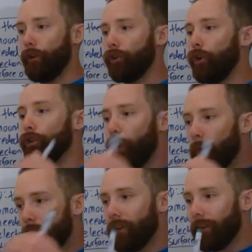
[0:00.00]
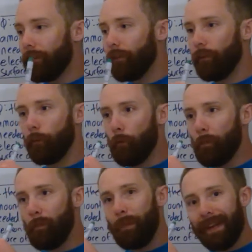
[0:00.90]
closest to
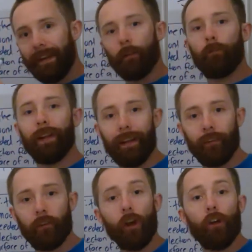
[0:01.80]
being released.